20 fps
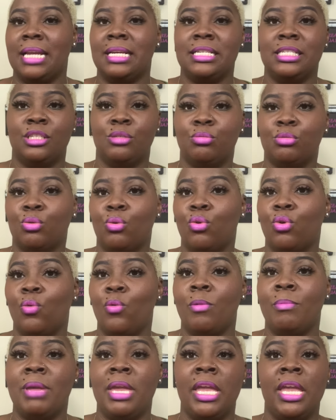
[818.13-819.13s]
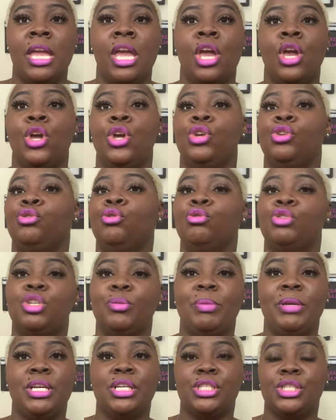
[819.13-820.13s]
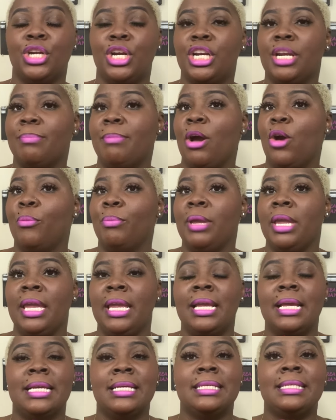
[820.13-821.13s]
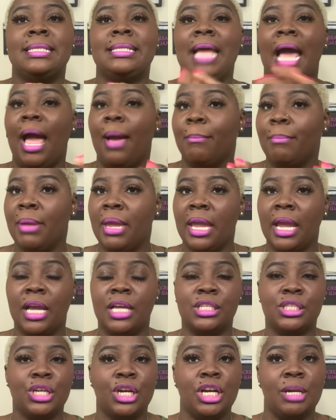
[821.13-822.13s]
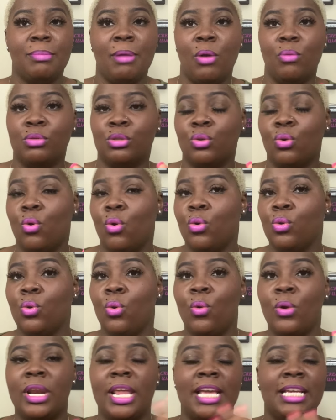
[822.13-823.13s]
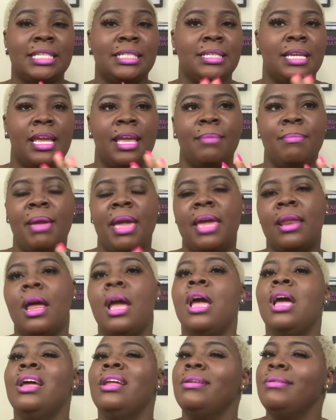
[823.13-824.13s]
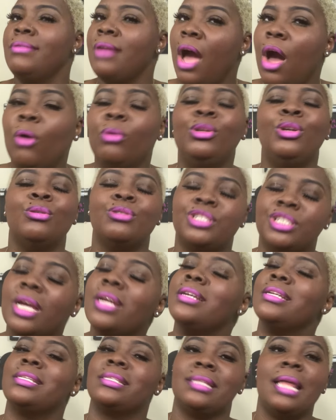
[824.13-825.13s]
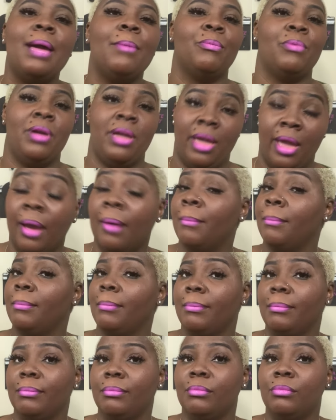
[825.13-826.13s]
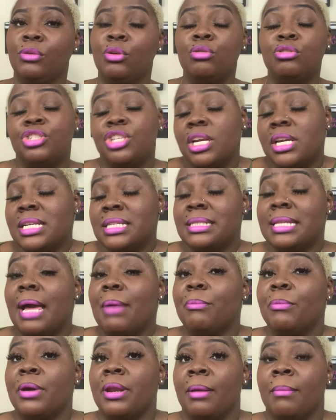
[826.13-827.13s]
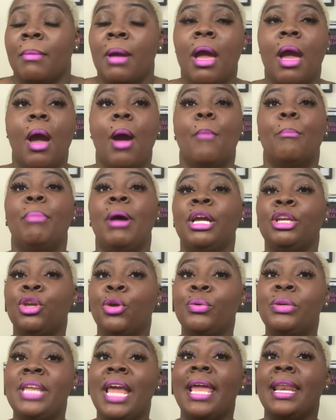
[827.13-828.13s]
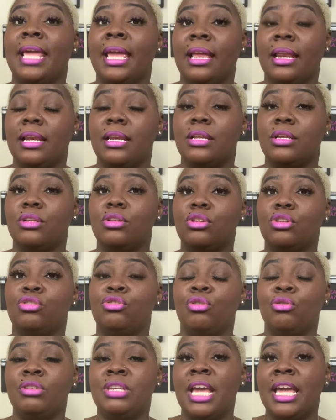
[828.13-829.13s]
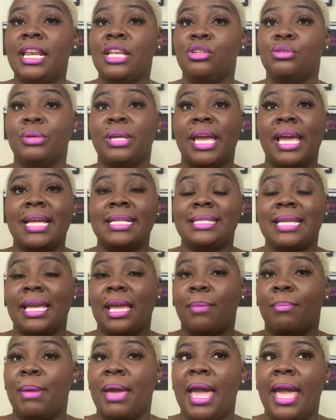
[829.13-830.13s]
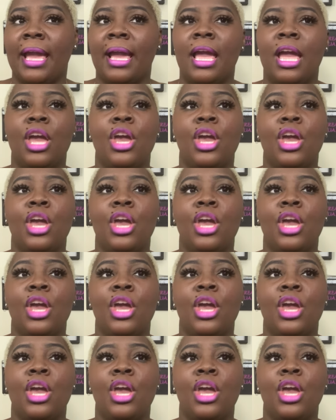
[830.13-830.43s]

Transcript: This is what's going on with me. You should be concerned about me. Stop being concerned about what's going on. It shouldn't matter. No, you shouldn't have slept with him. You shouldn't have slept with him. But you did it. You did it. You can't take it back.